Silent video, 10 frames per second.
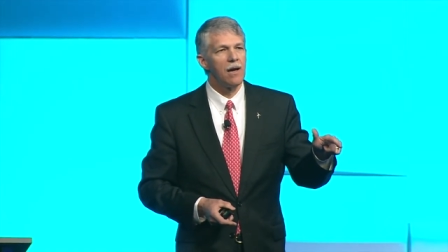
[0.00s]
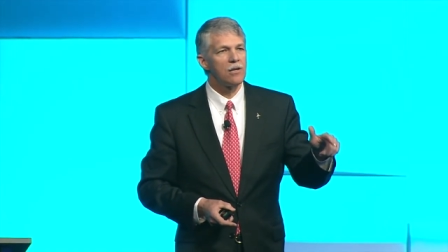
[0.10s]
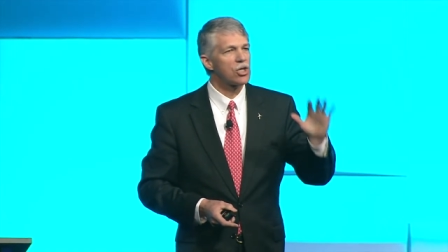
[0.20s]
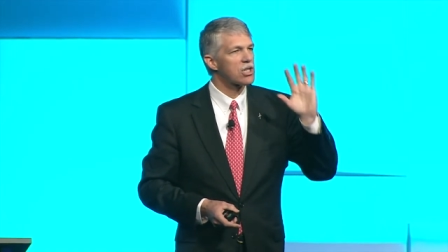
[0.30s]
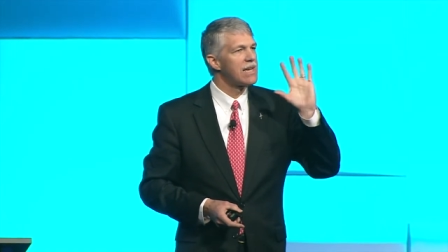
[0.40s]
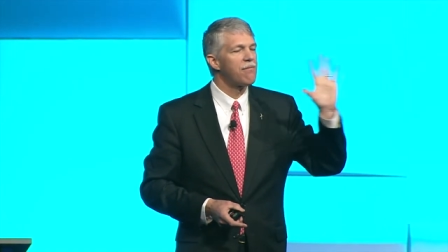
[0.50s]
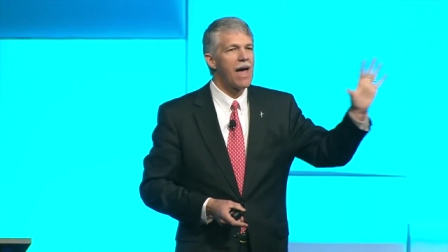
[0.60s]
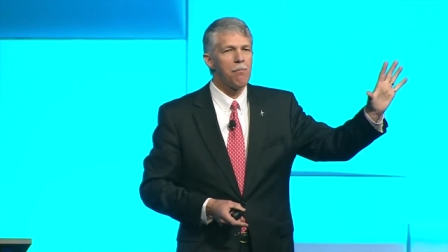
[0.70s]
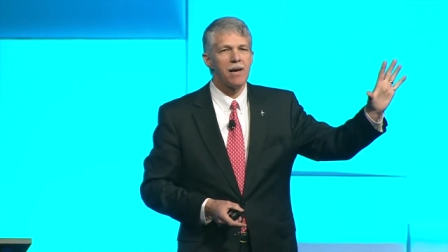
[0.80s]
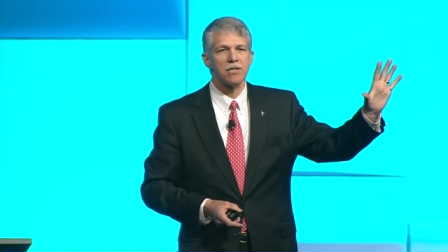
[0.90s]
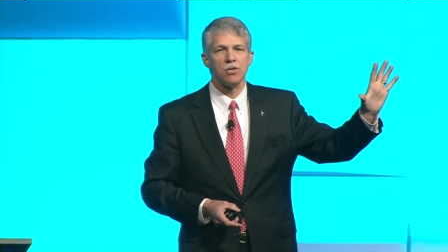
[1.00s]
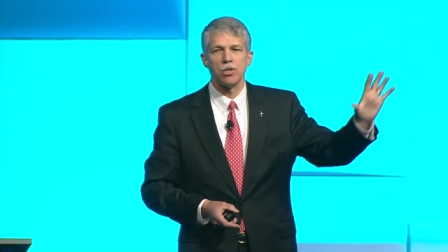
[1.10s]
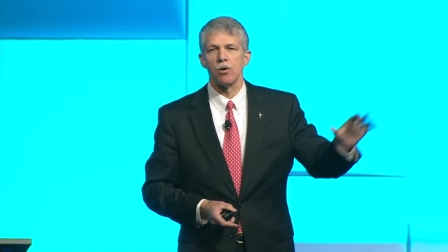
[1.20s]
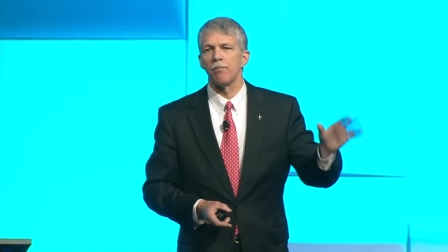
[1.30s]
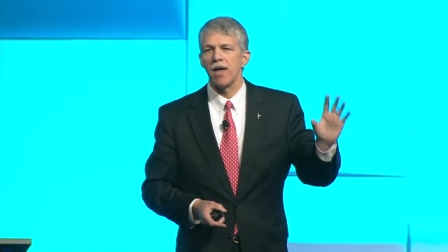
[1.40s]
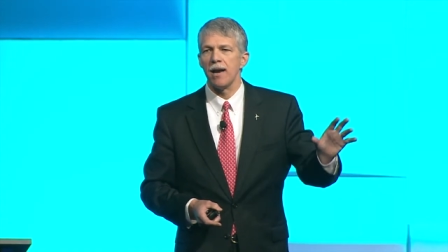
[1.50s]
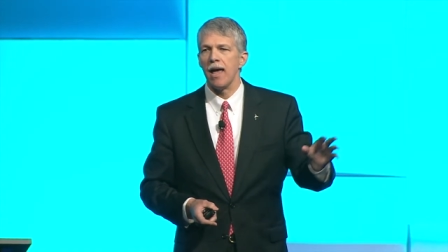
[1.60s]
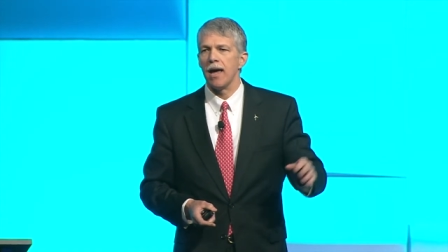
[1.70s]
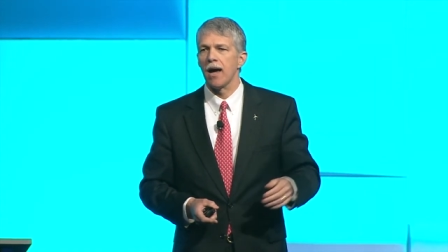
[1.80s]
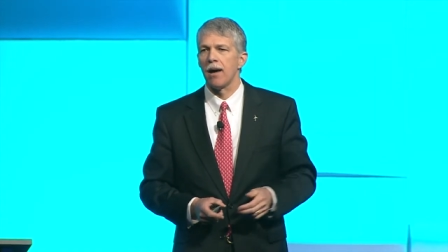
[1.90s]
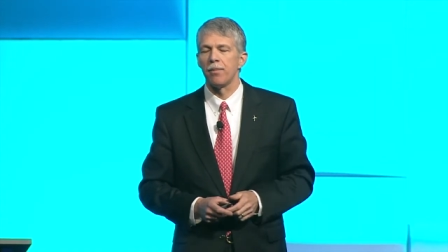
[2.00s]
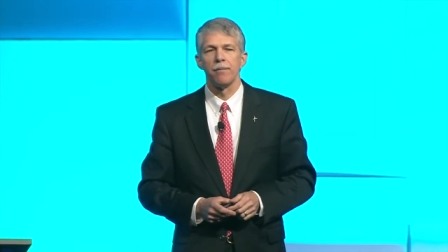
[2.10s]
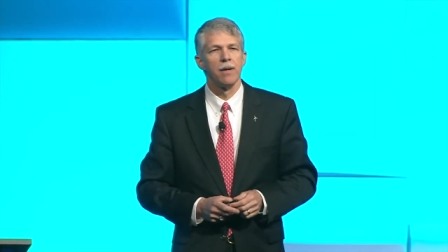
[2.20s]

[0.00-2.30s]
Just give that message to them. Then hang up.